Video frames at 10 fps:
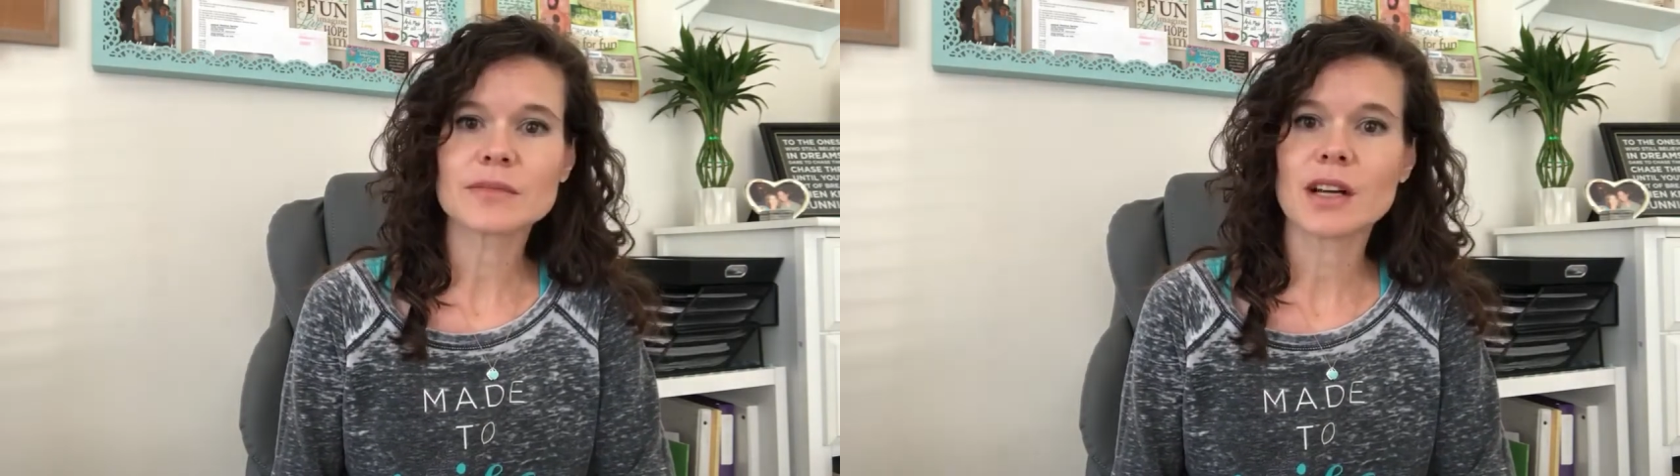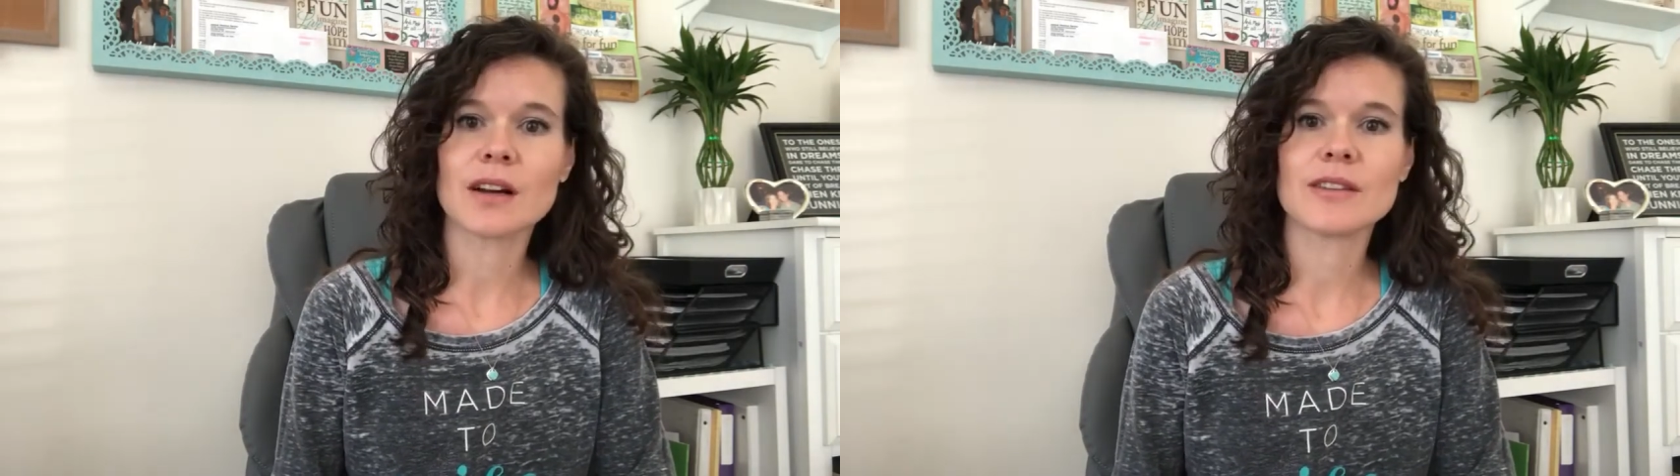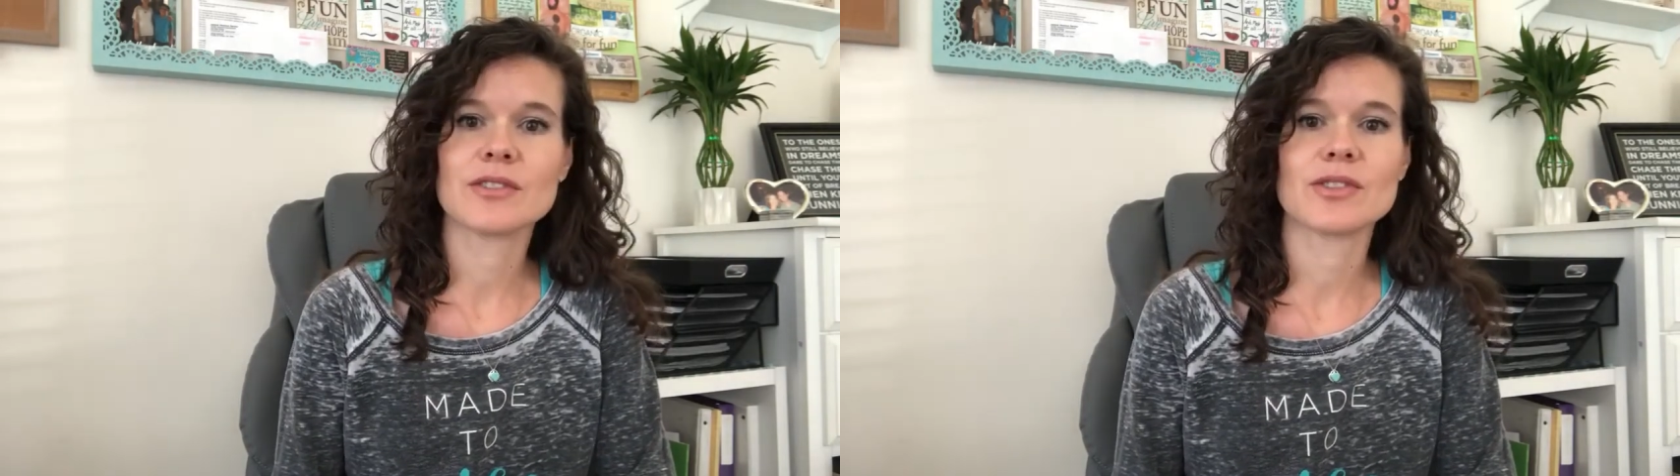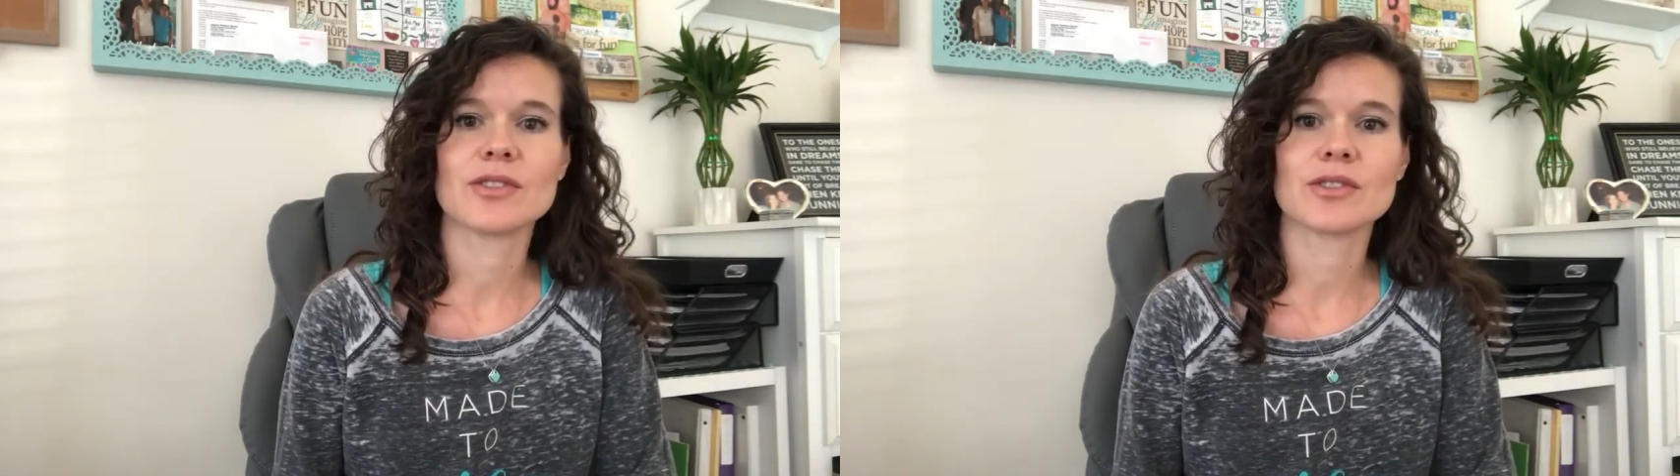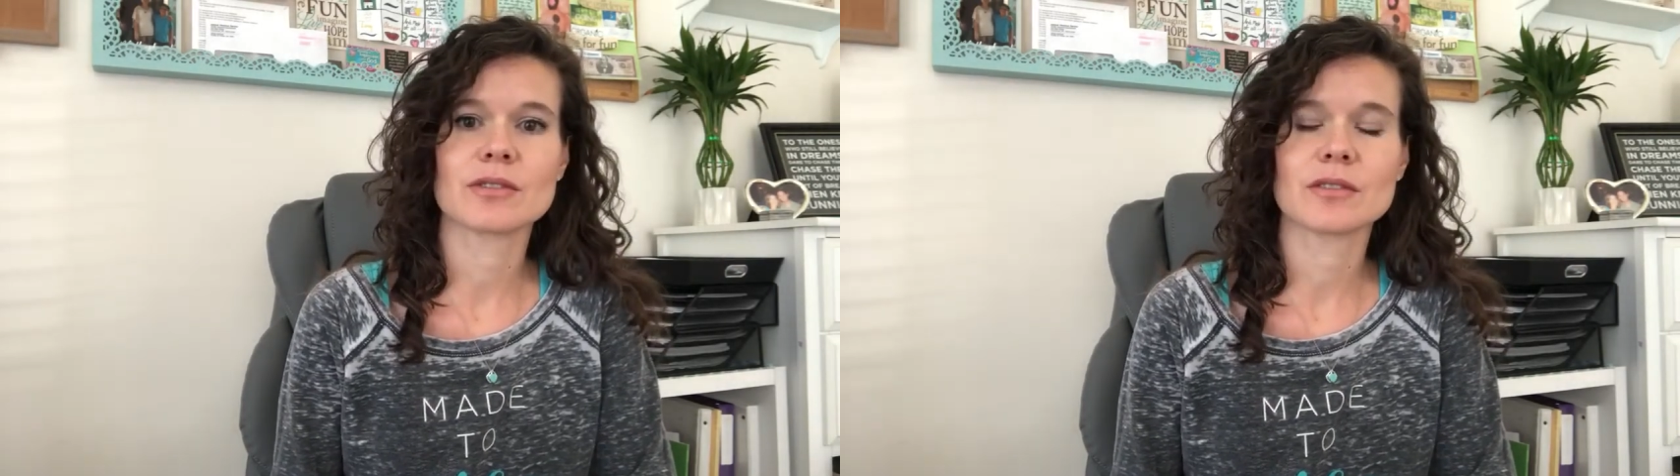God has
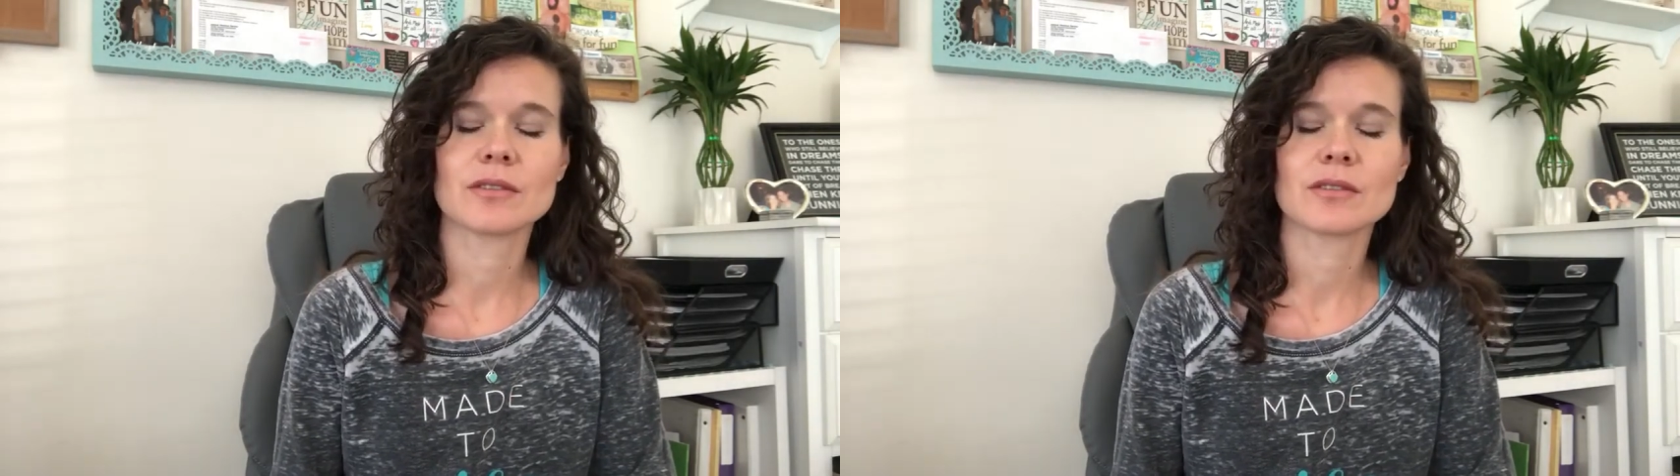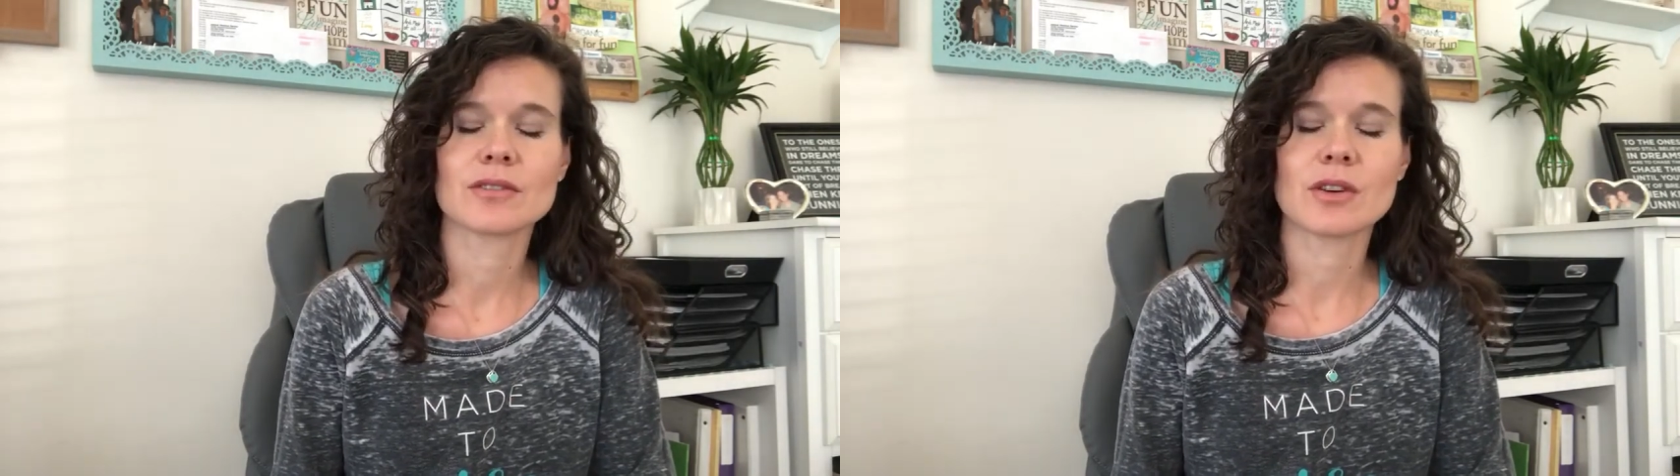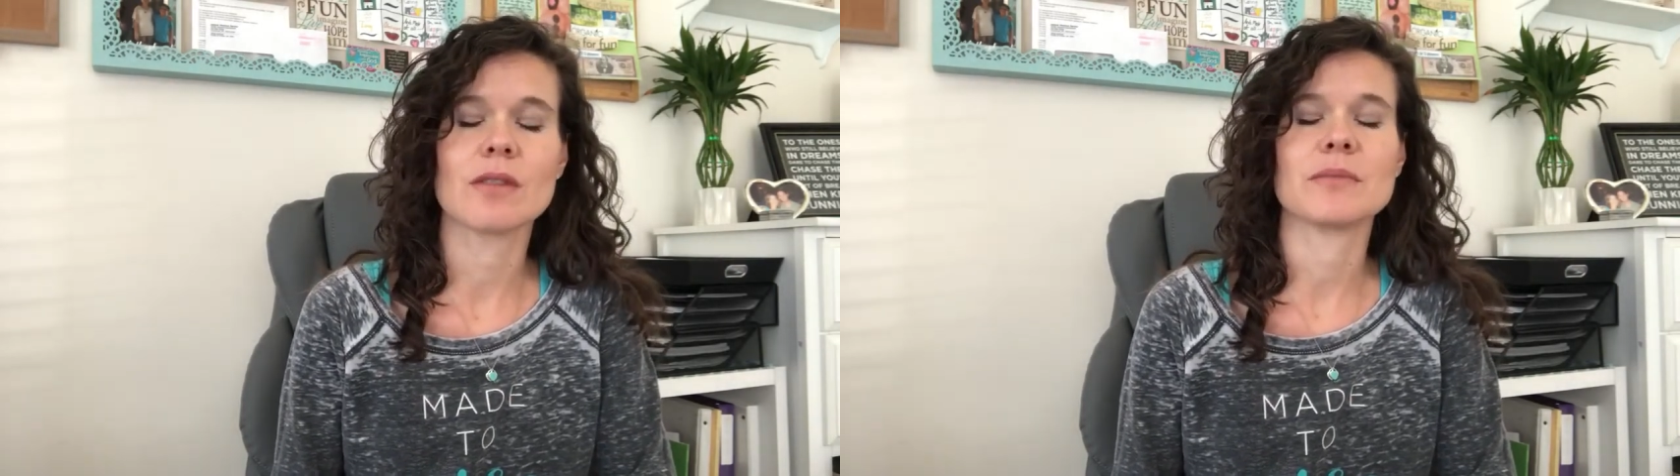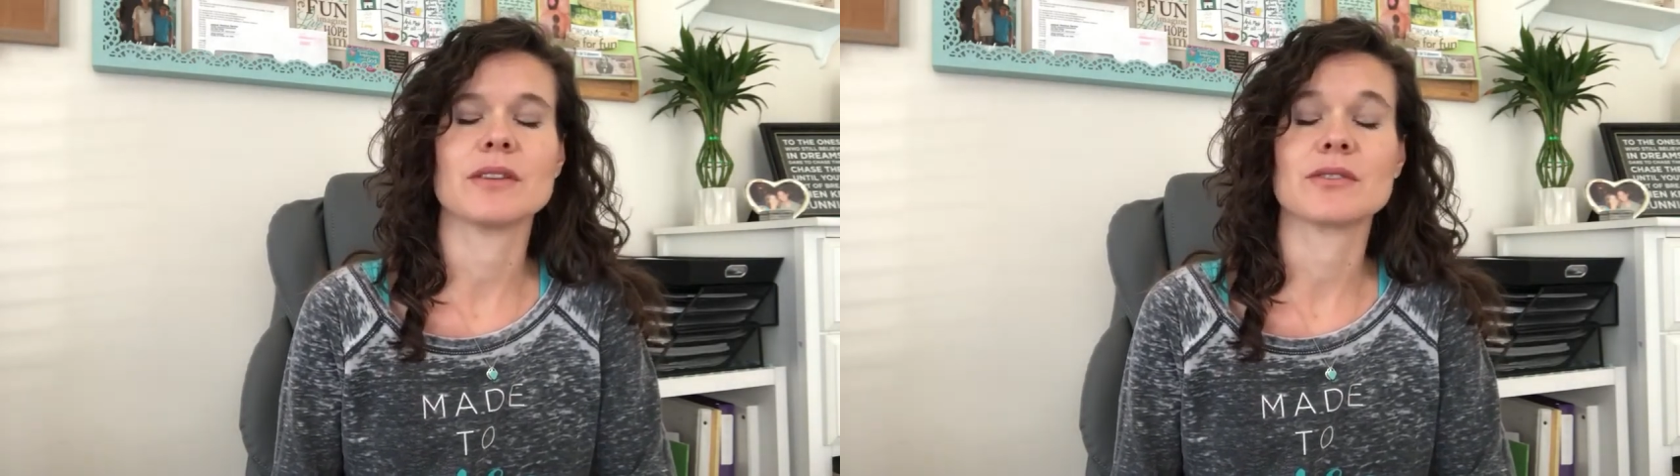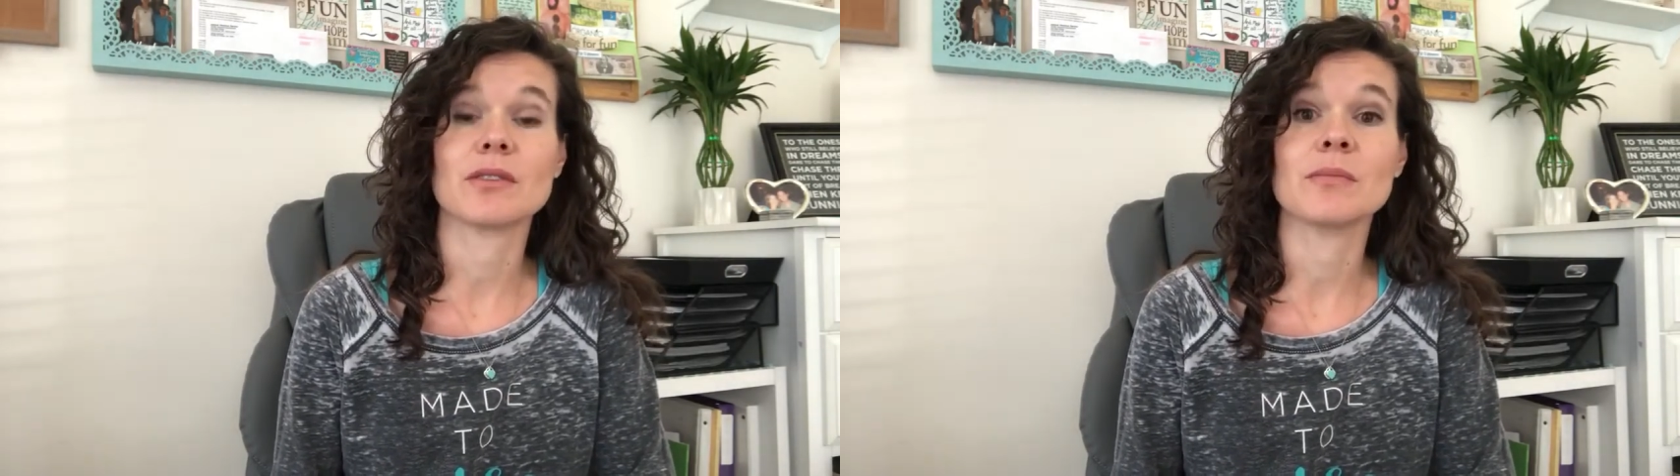just taught me
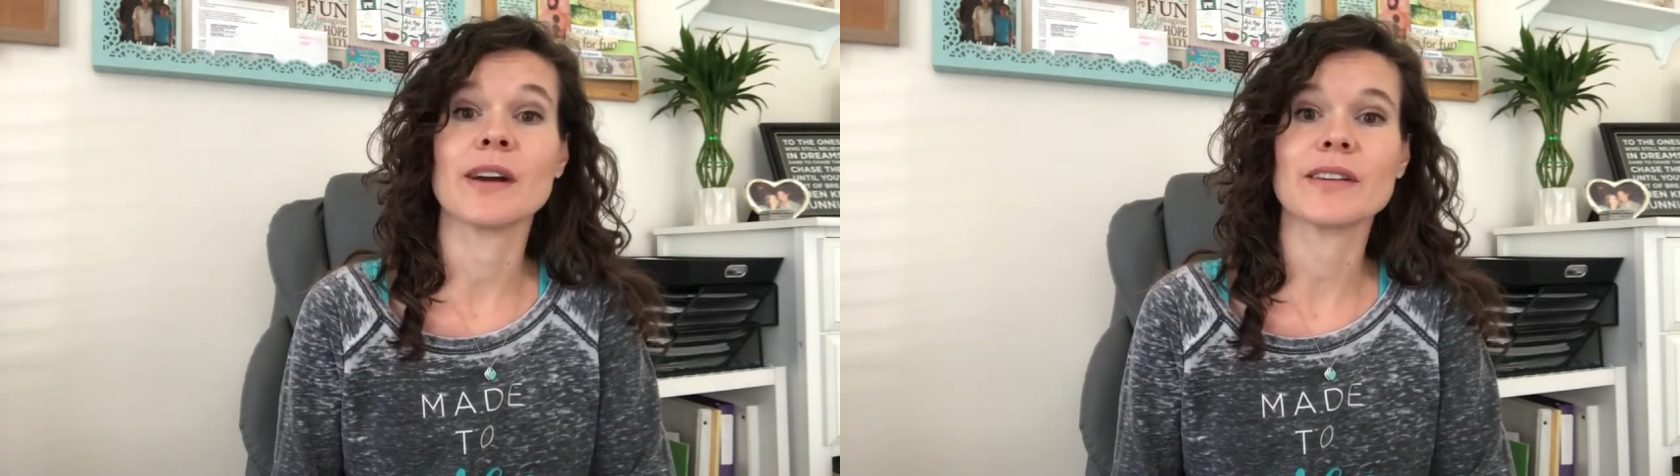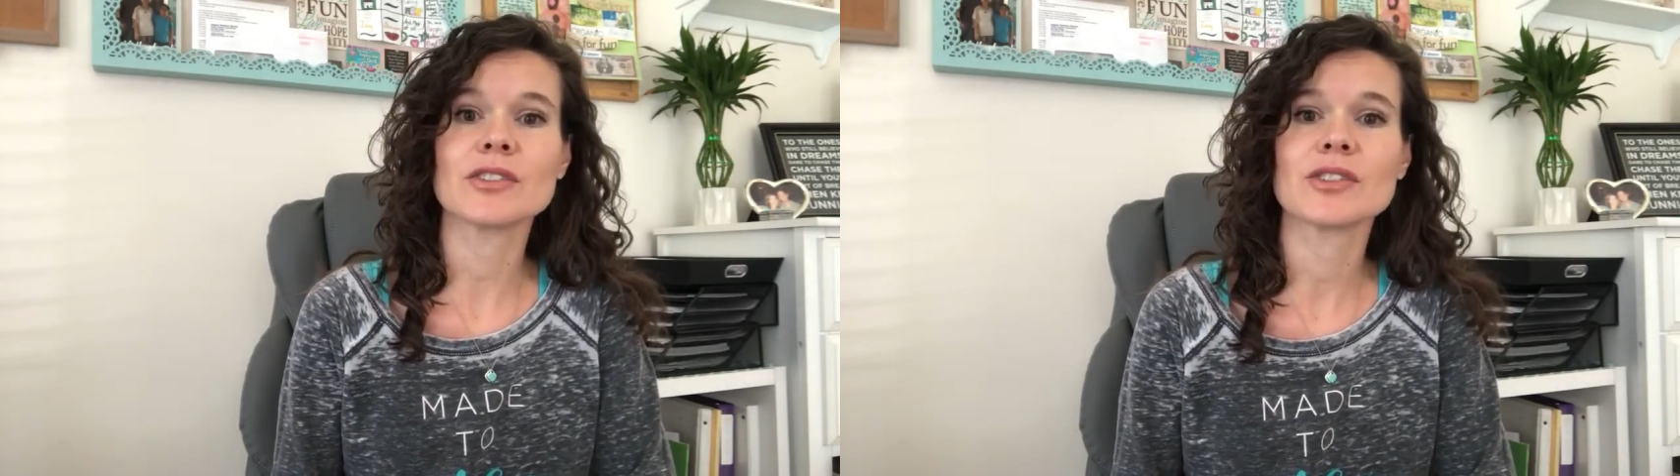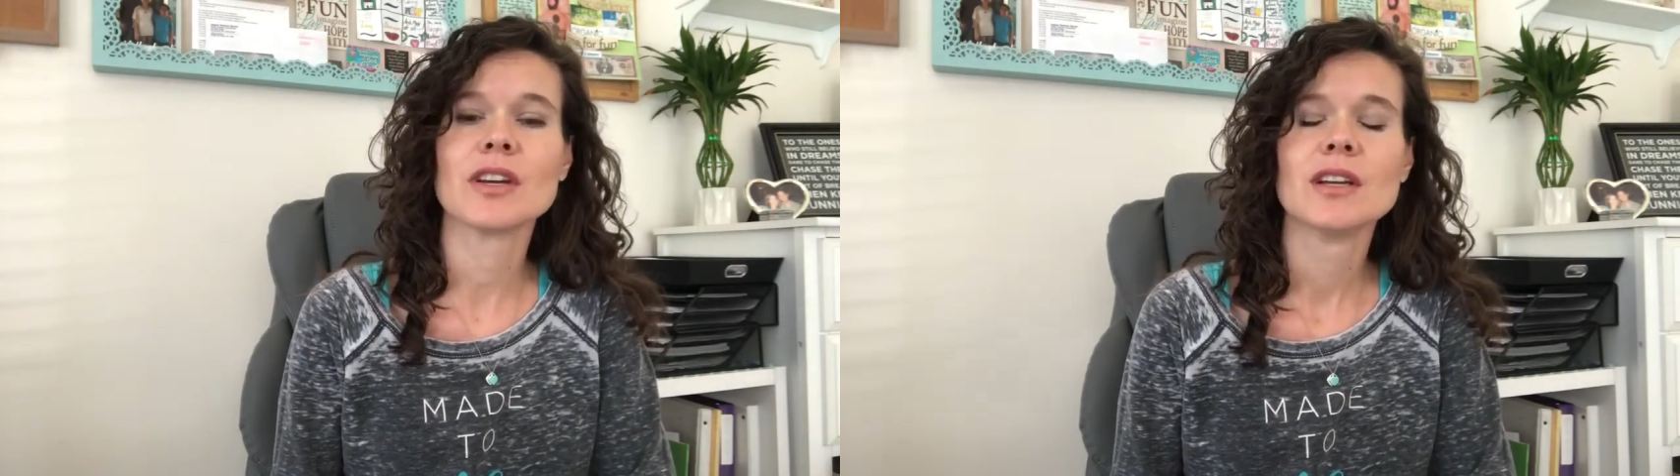so much.